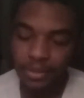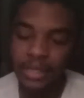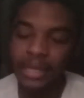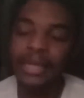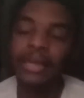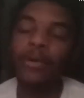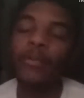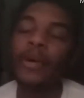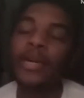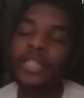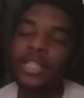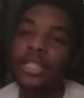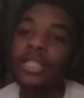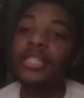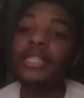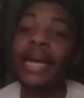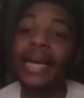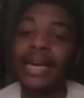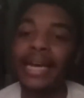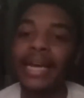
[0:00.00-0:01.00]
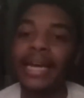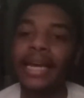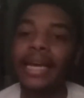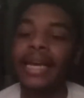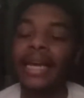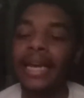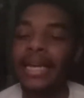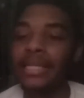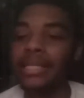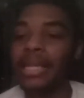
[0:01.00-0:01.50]
and the way she's taking
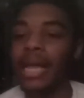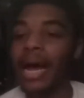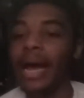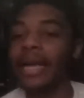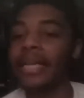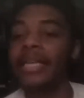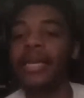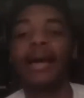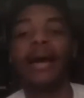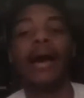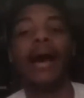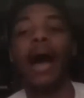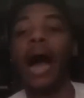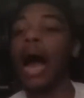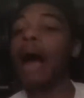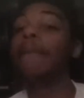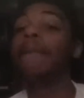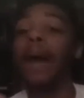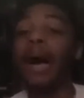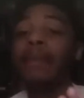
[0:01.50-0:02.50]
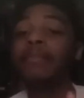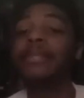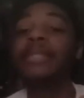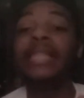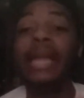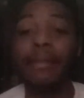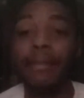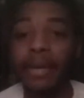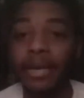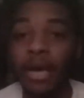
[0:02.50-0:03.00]
it is like, yeah, I'm
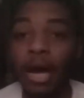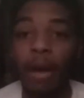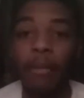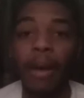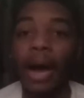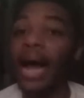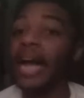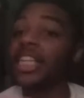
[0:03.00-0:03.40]
stepping up.